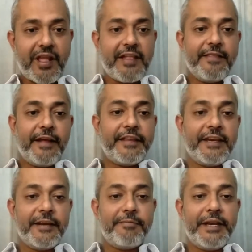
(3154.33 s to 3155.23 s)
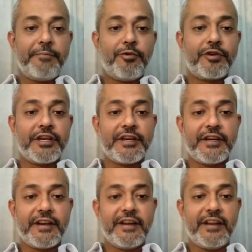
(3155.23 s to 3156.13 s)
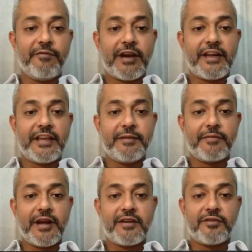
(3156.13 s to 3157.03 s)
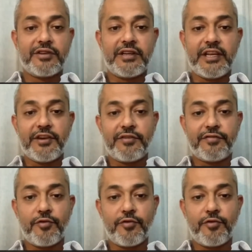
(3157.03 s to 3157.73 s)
Nothing can beat Putin inviting Imran on the day of